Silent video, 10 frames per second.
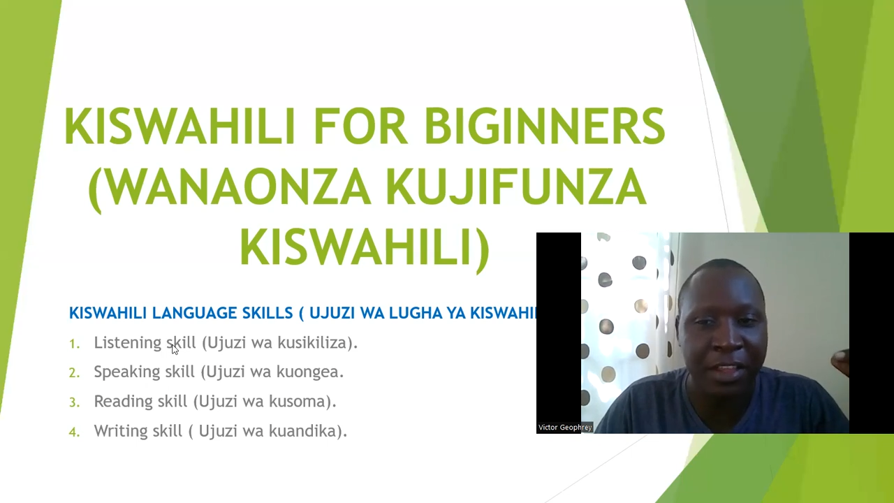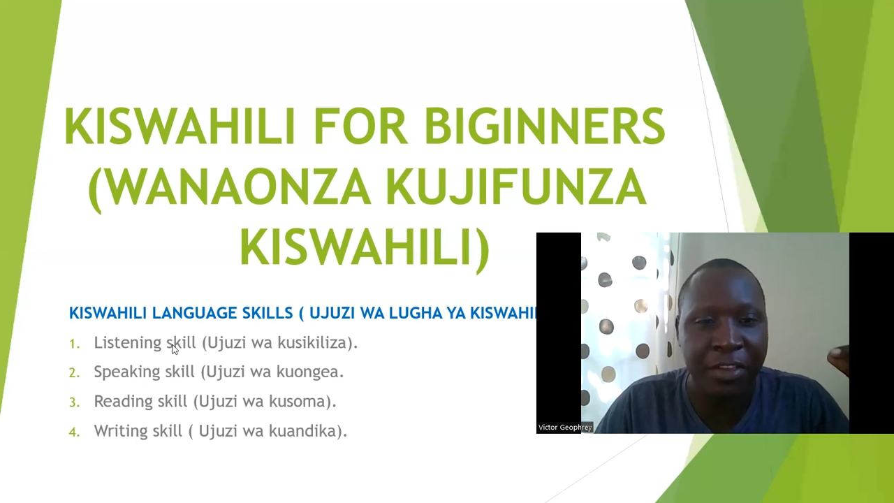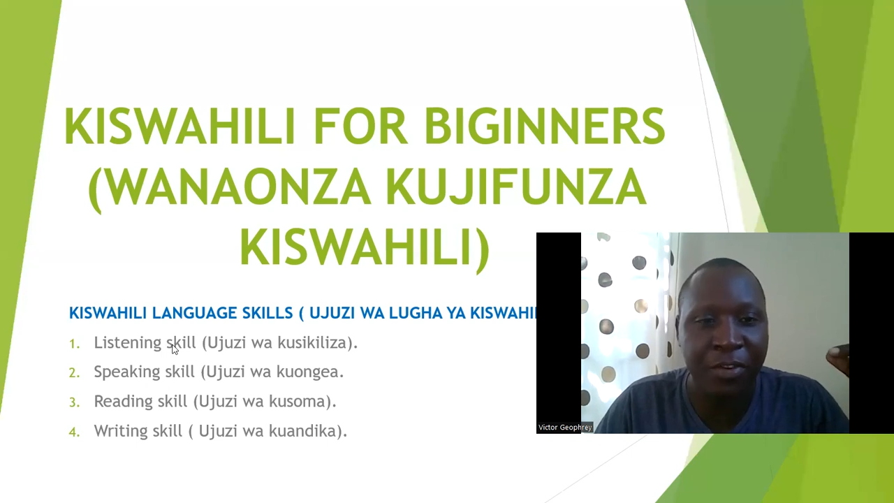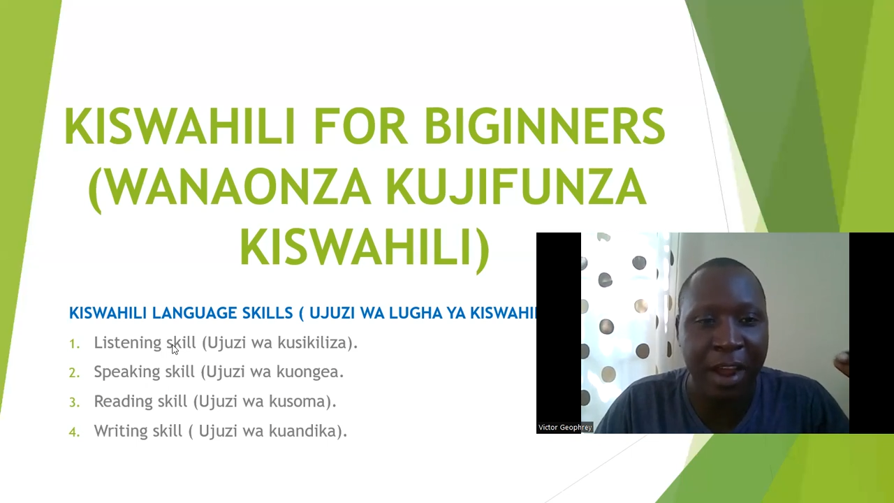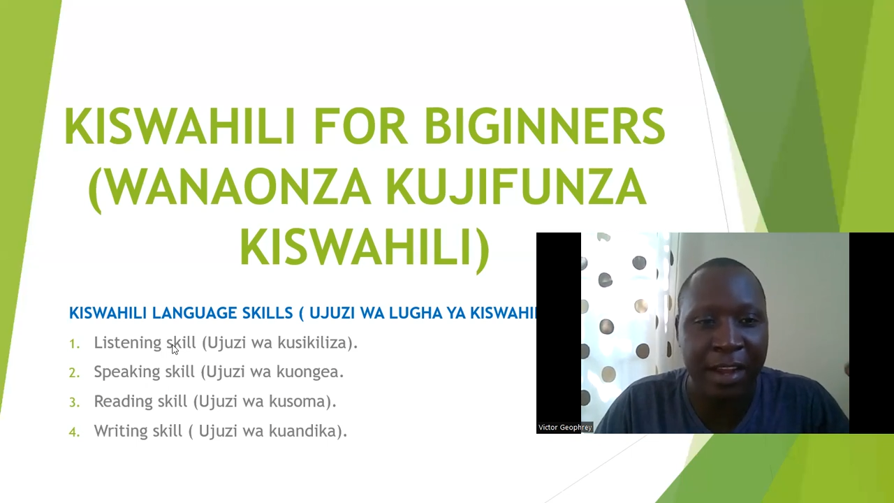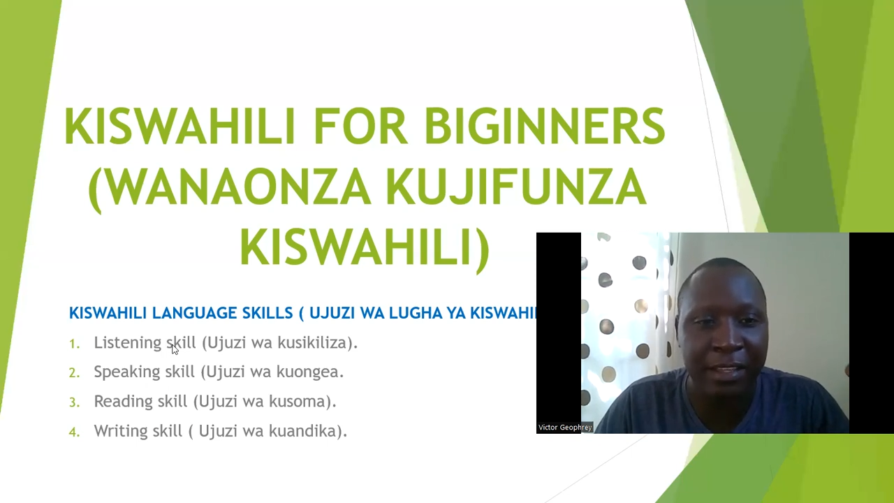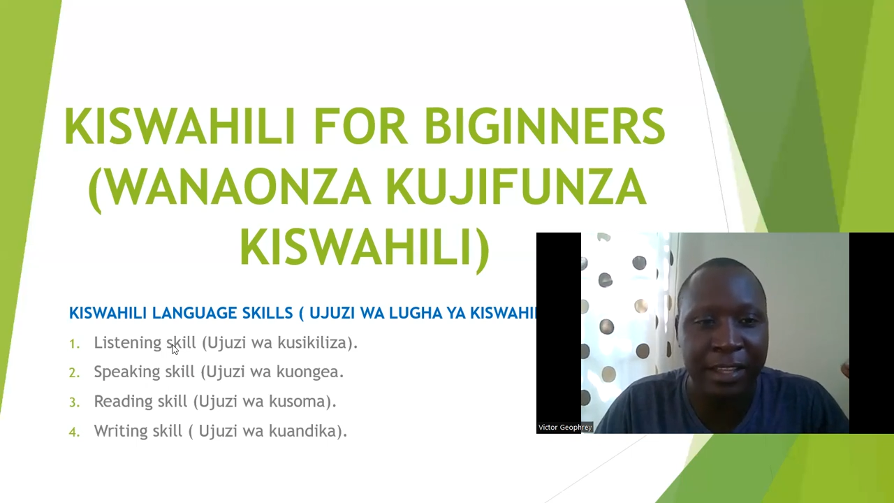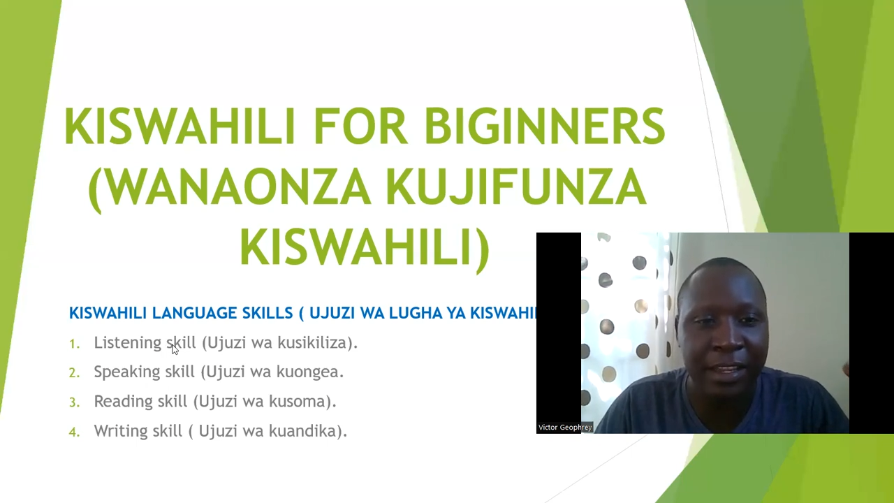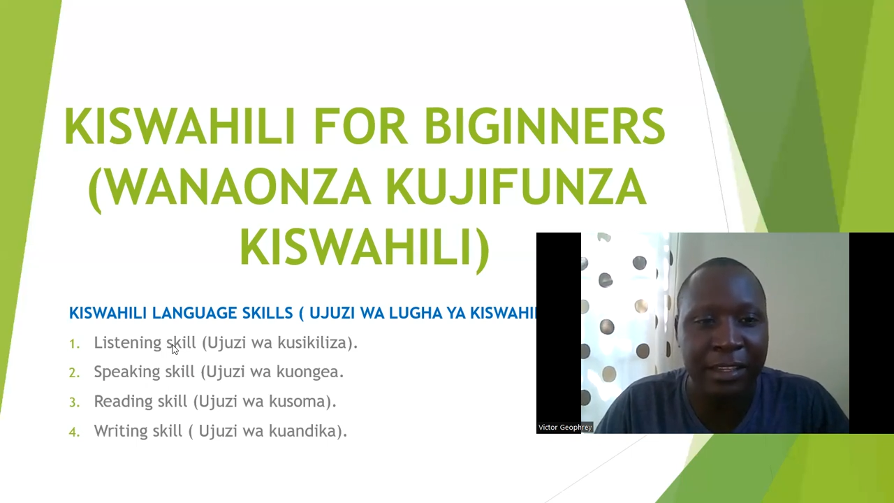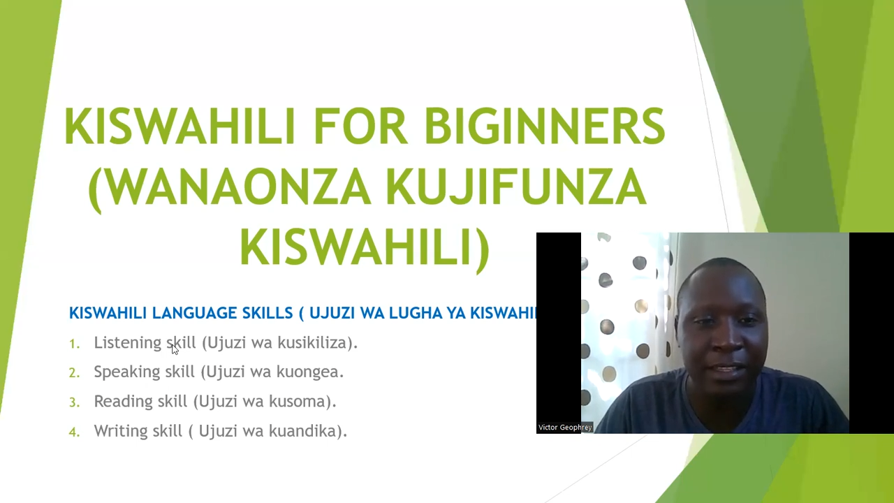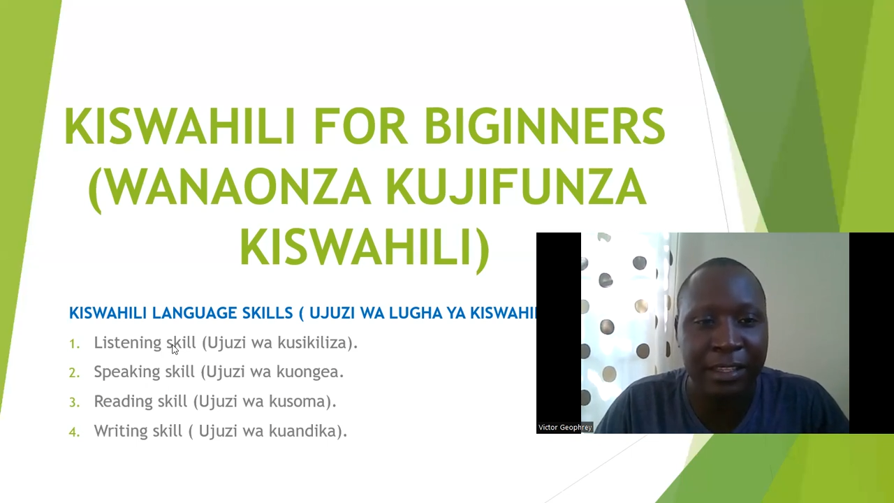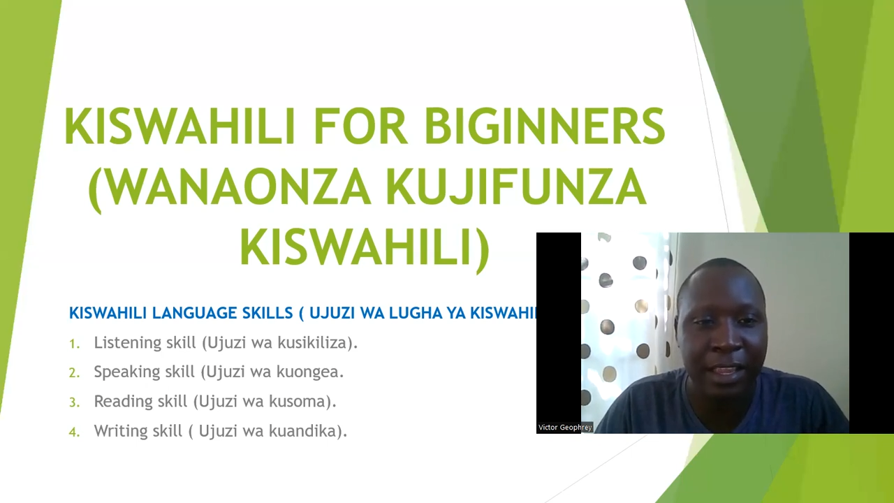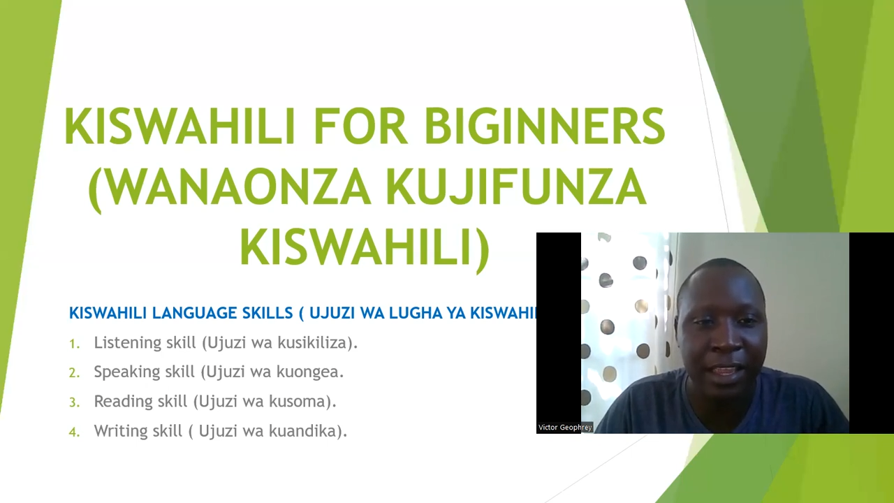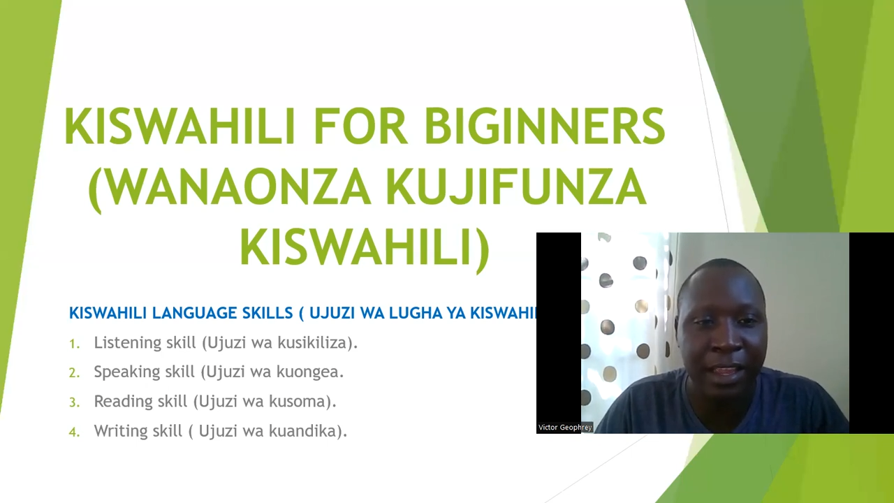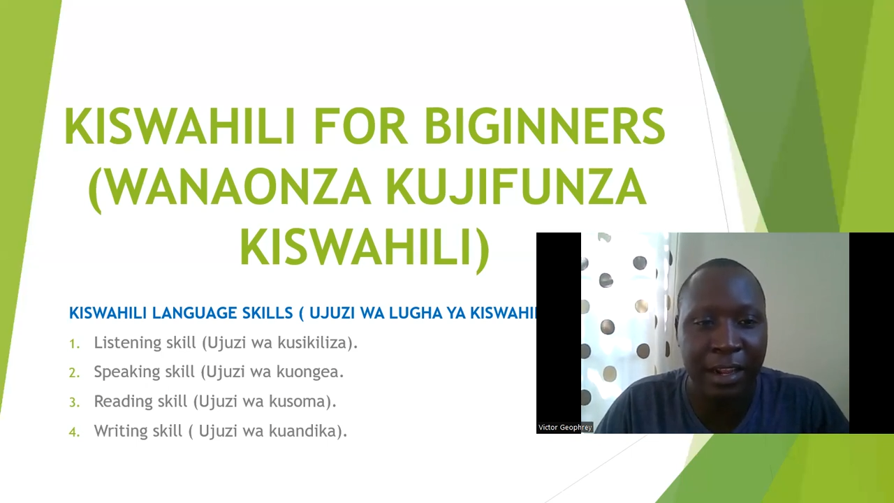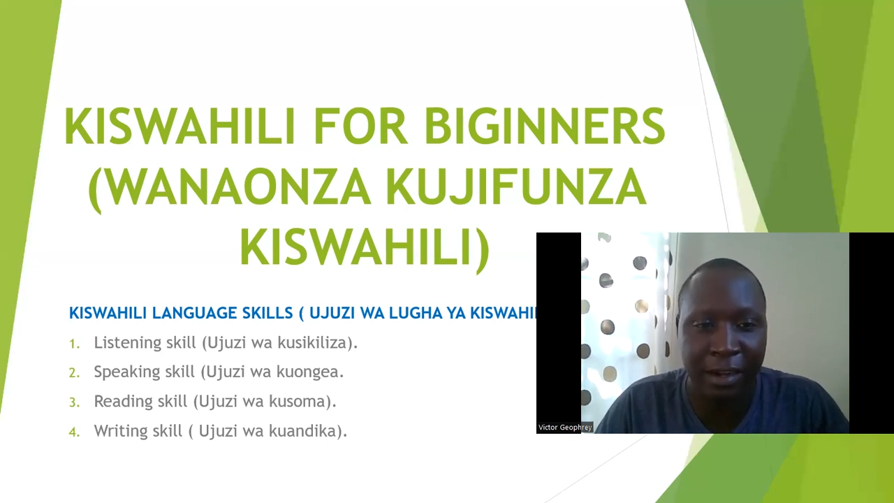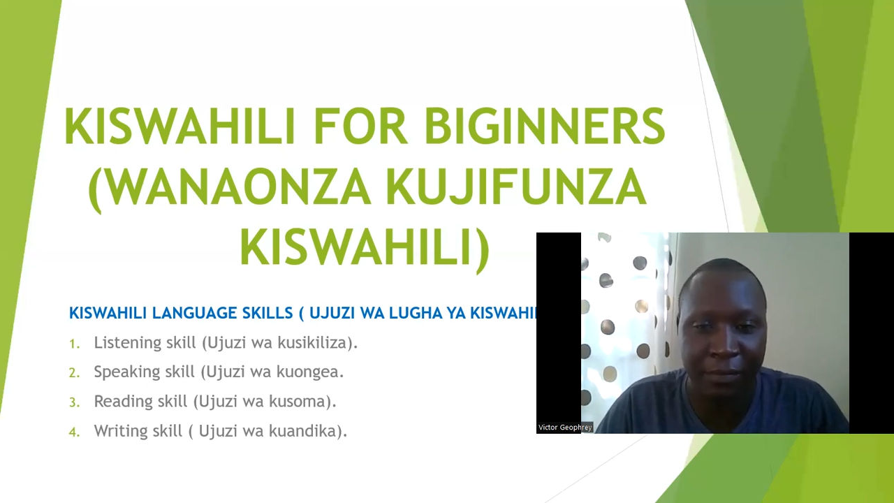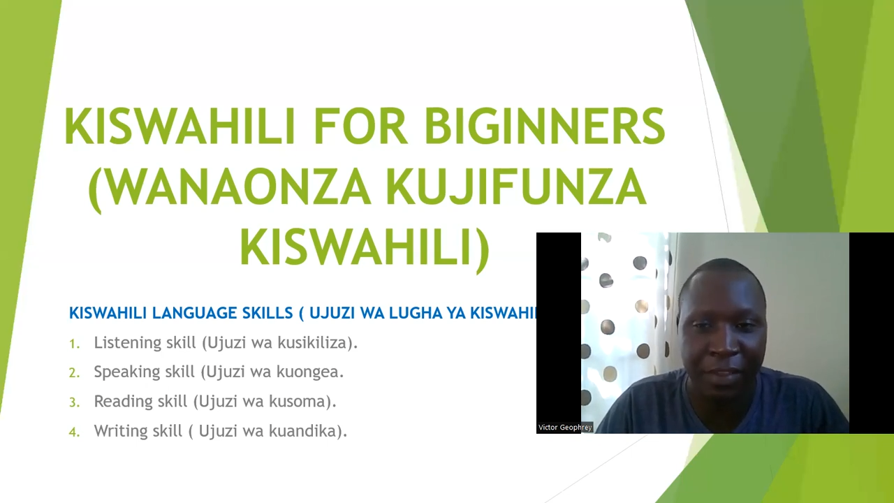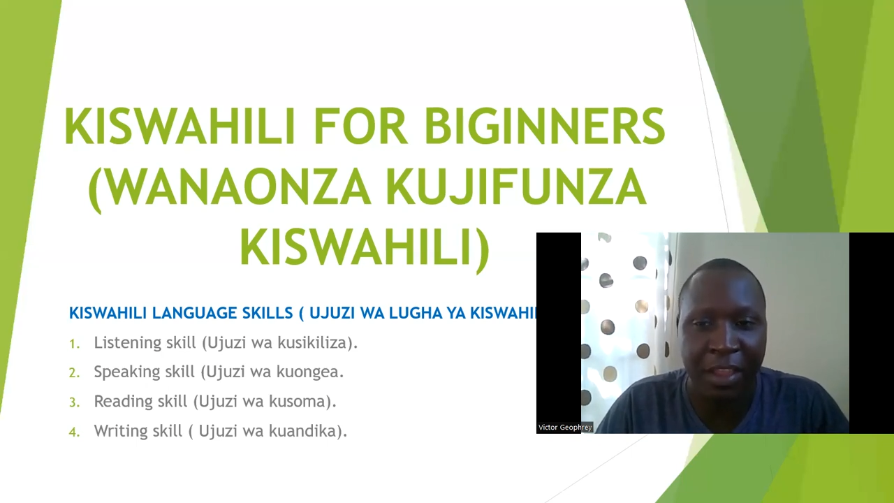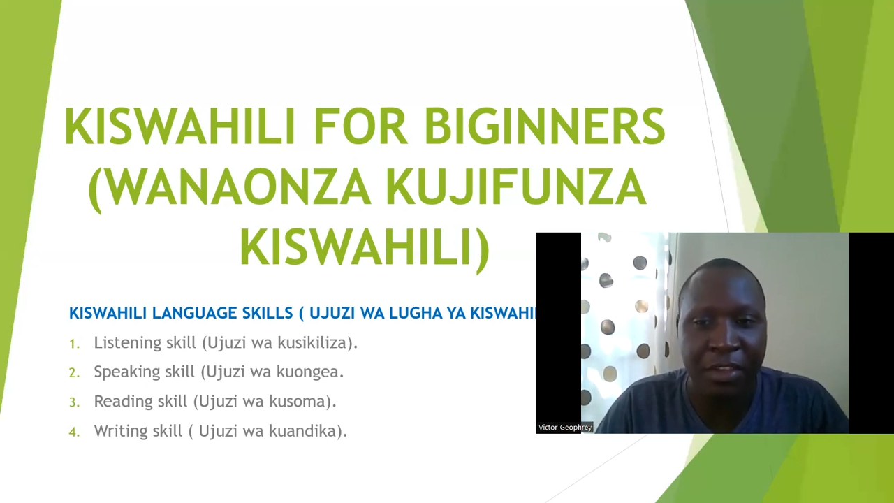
your listening skill,